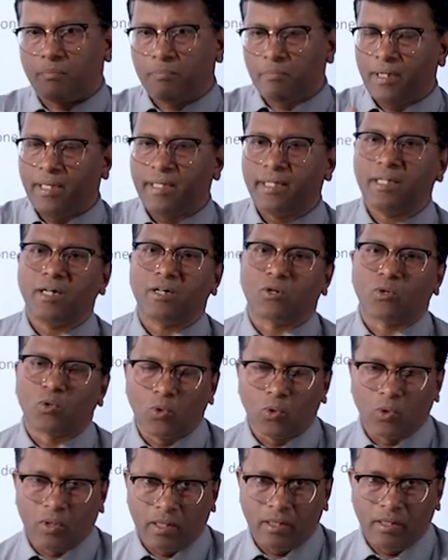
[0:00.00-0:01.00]
playing a
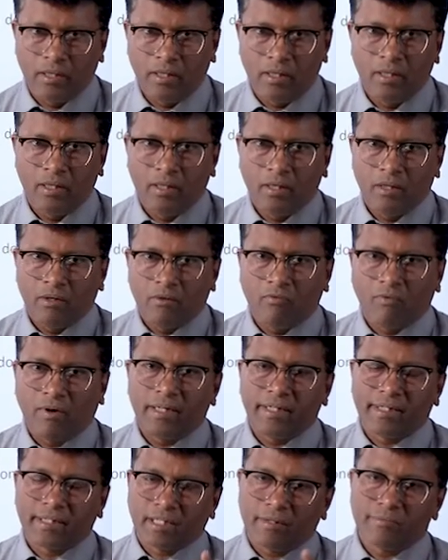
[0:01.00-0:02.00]
role
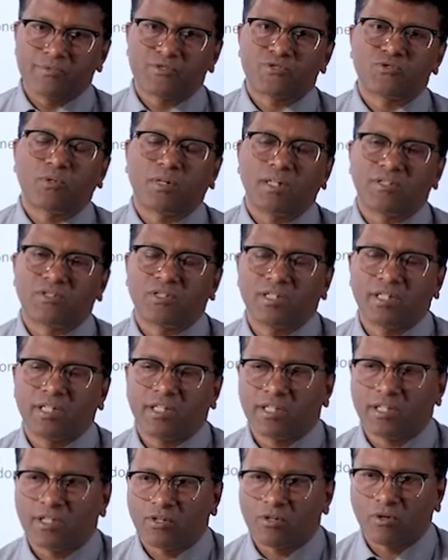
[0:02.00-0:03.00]
while it comes to
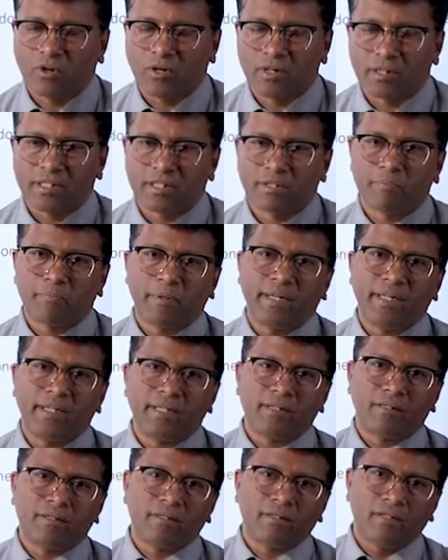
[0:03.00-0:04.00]
consideration, or is
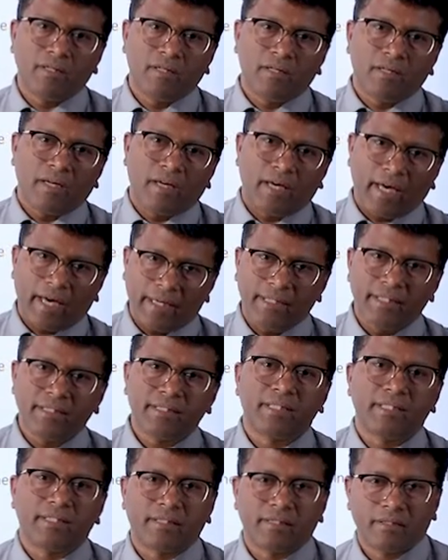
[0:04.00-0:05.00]
paying
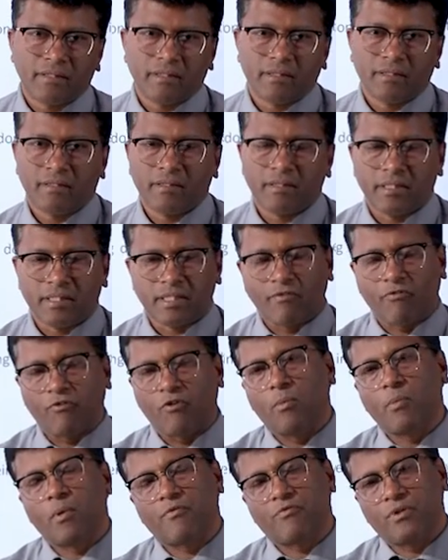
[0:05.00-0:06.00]
anything in the
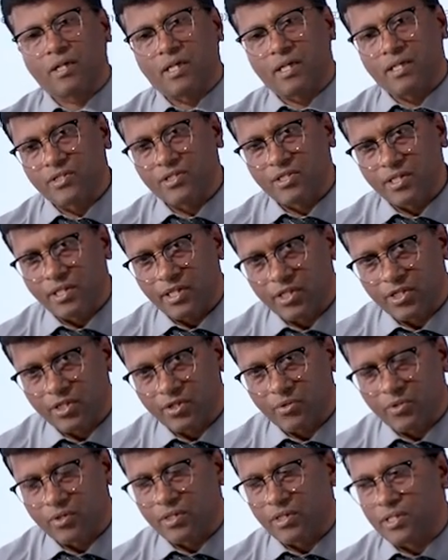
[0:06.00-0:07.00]
form of the consideration,
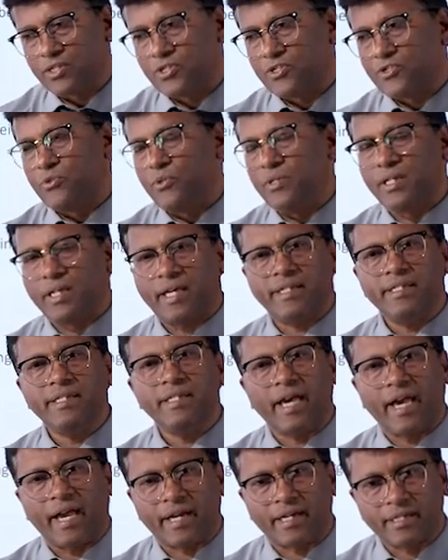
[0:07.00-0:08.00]
or is doing
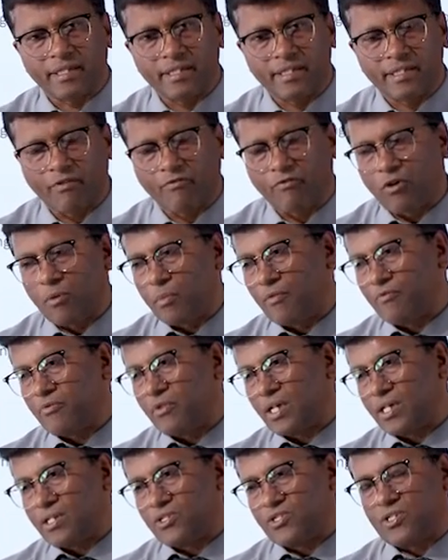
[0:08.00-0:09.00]
any act in the form of
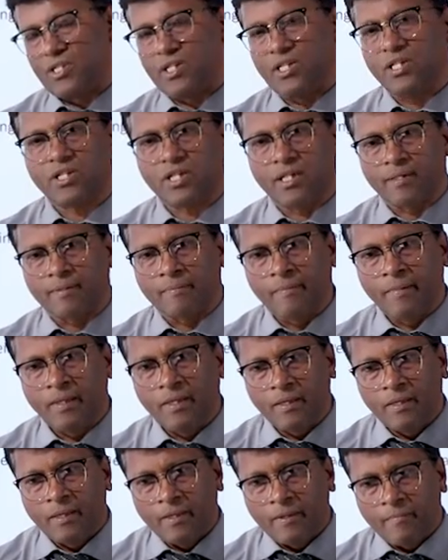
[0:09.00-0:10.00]
the consideration,
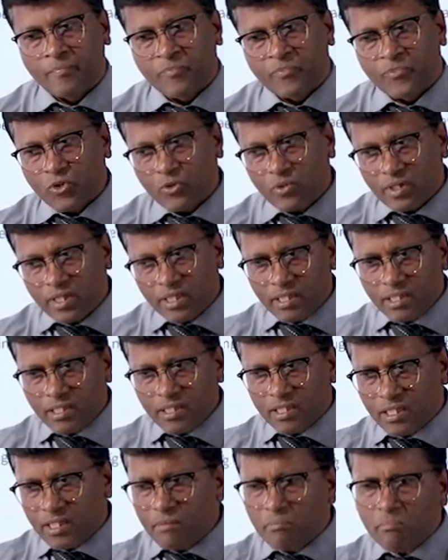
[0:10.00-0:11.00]
so it
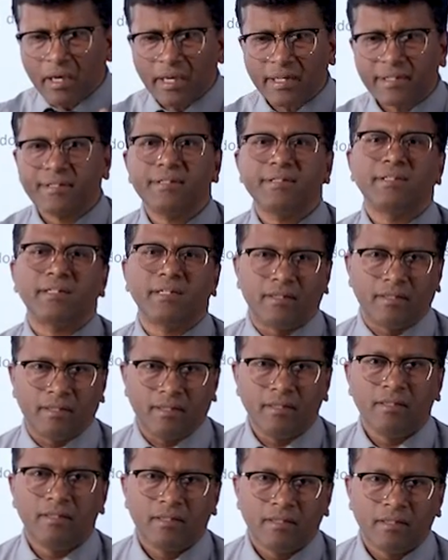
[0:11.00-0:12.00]
is
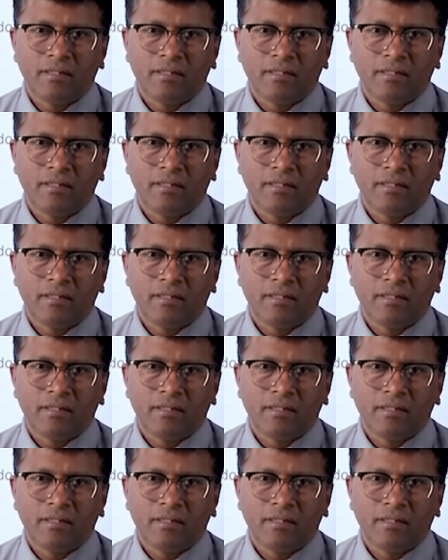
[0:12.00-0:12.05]
immaterial